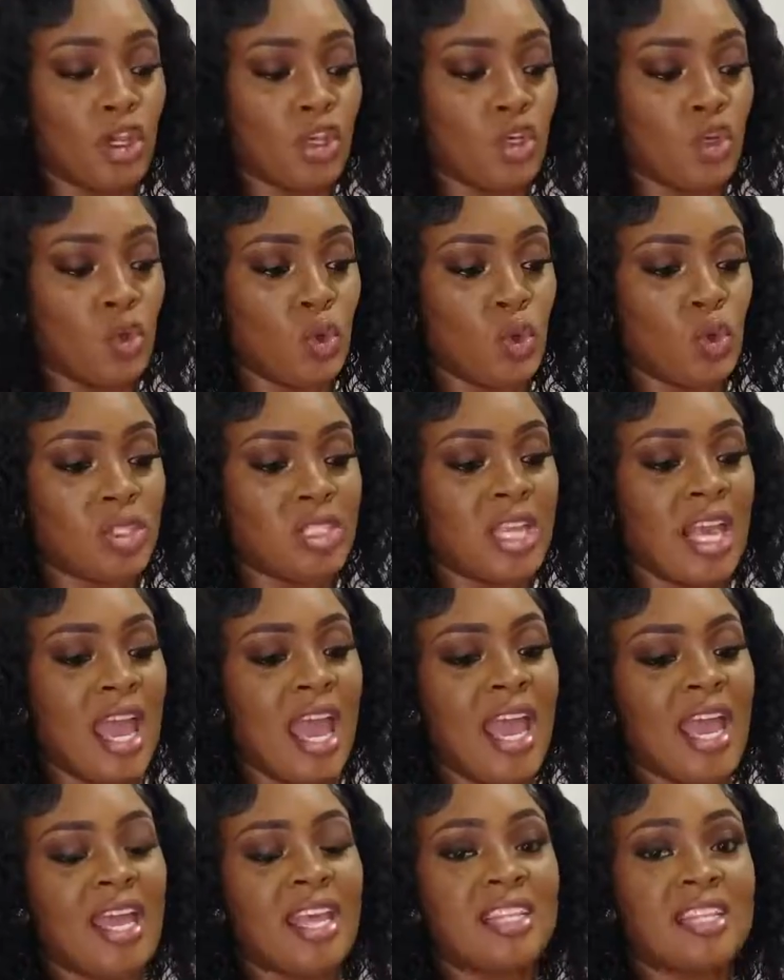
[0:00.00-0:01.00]
cute.
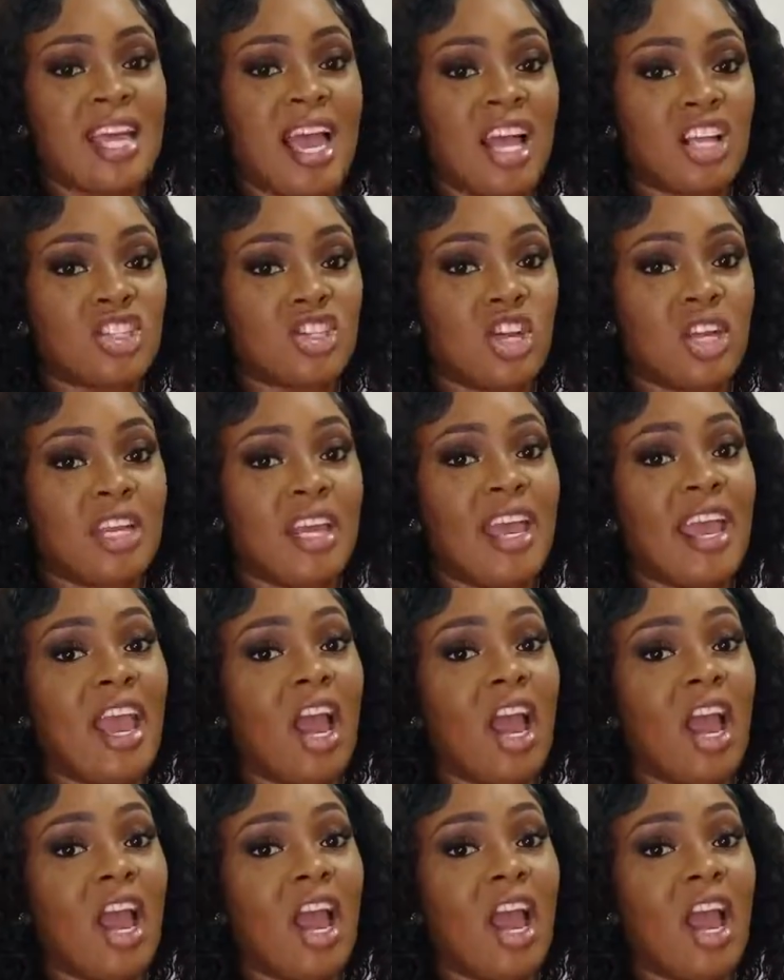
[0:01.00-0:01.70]
It's actually a